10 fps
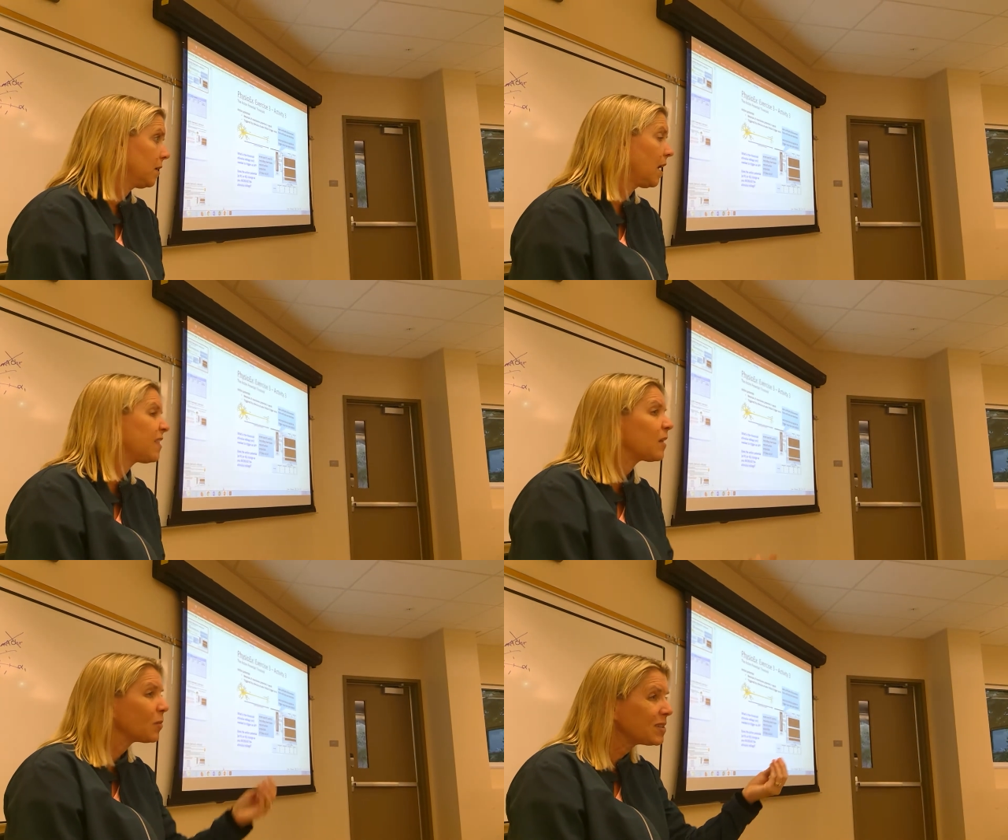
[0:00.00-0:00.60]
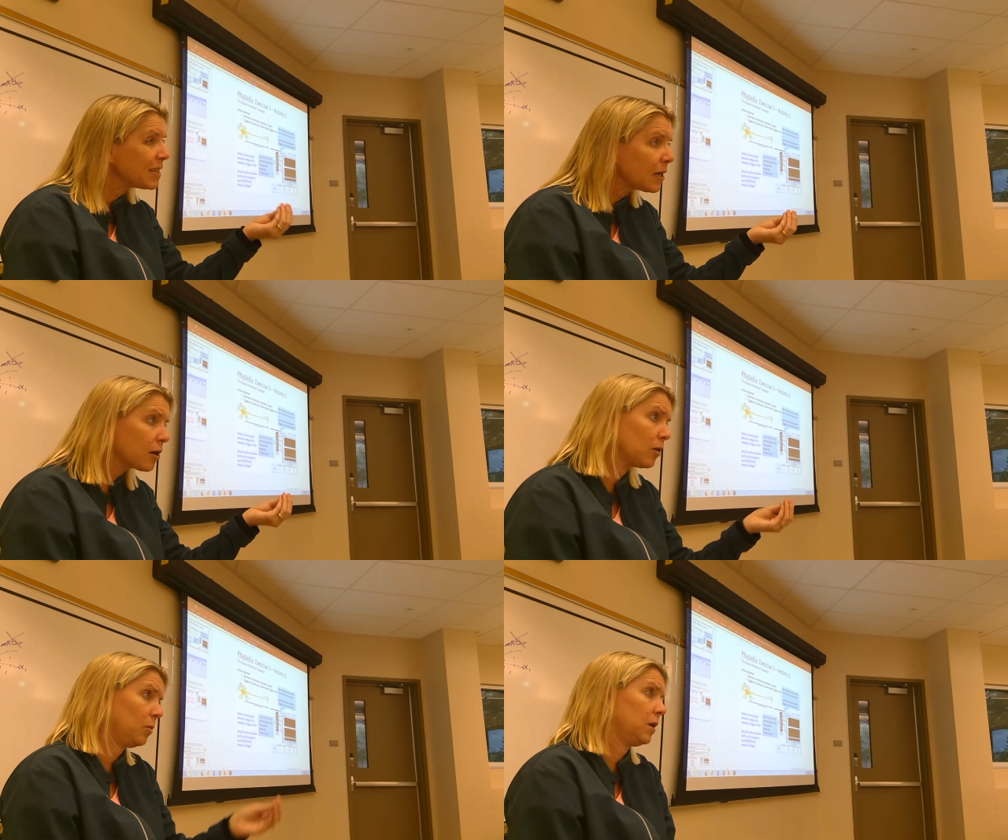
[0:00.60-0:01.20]
And then we
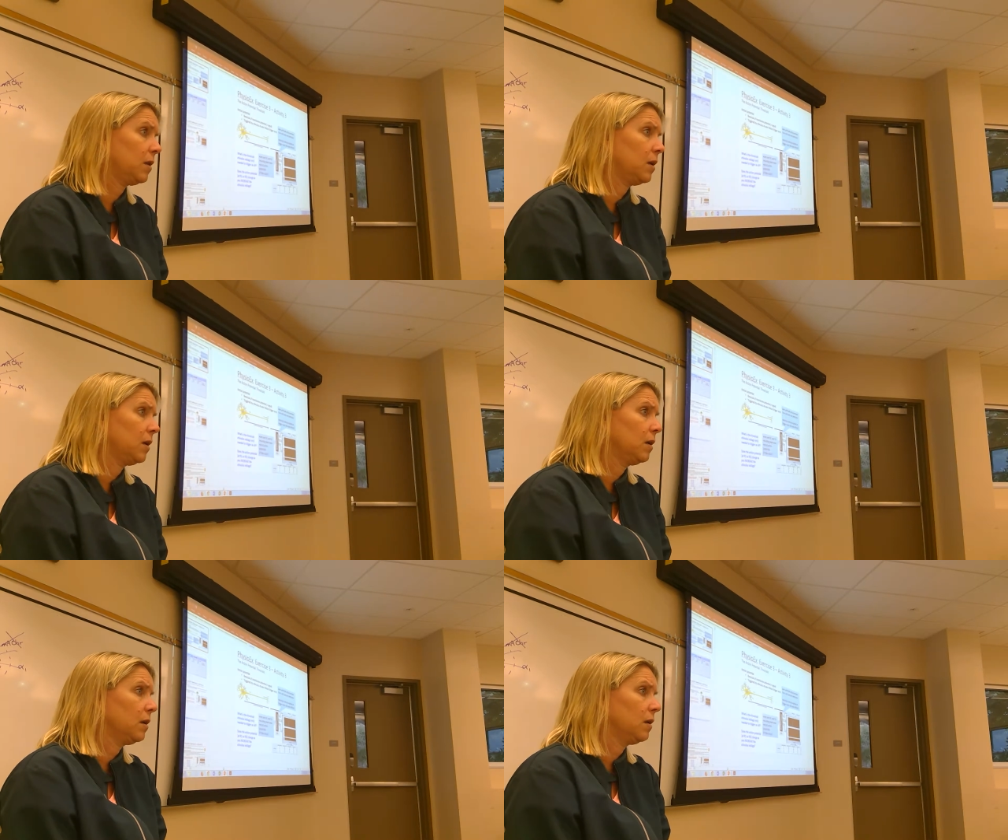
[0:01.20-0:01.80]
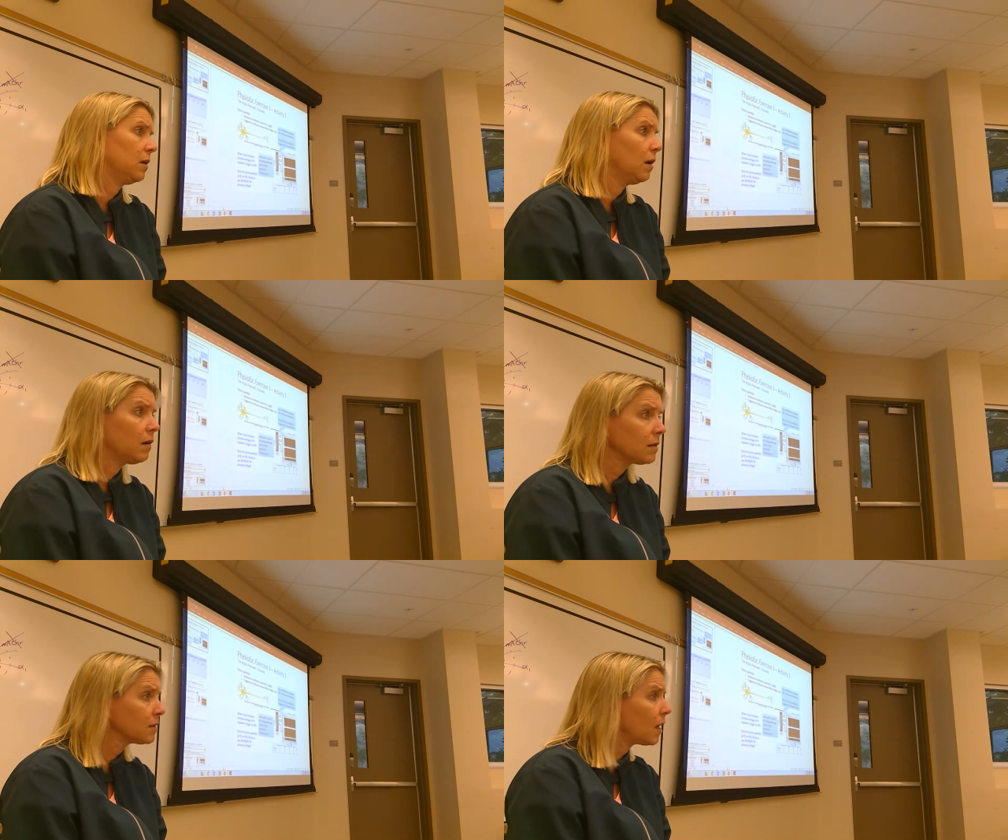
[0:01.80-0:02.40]
tinker with it
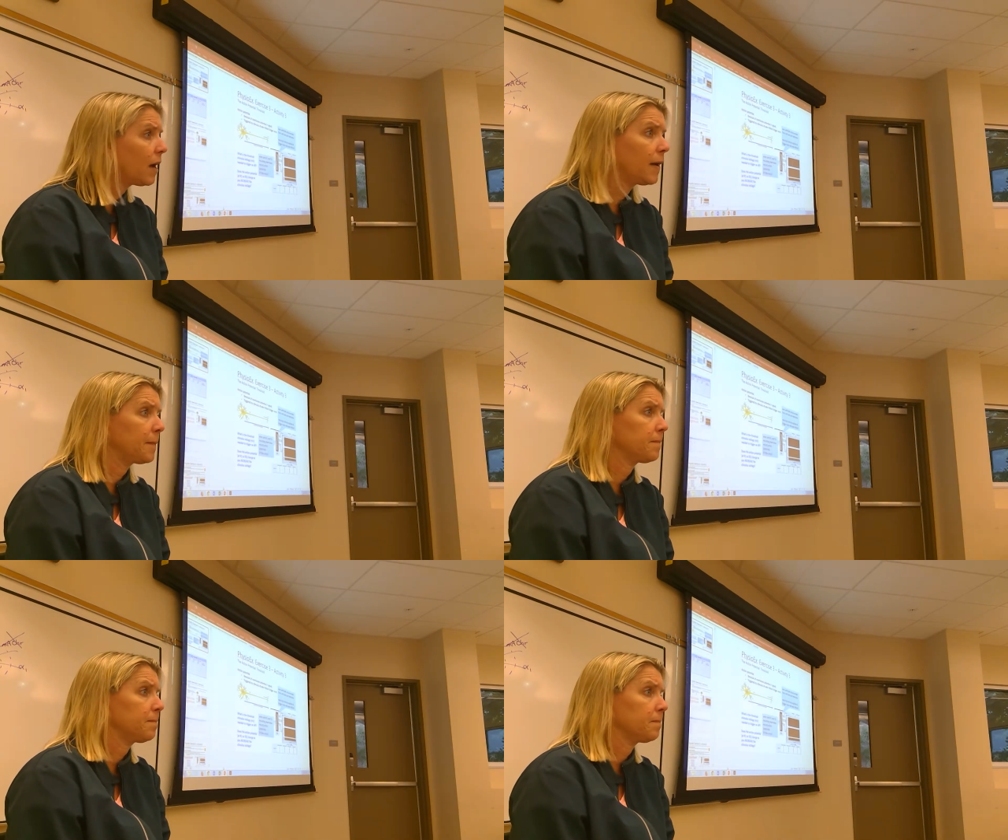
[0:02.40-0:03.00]
all the time.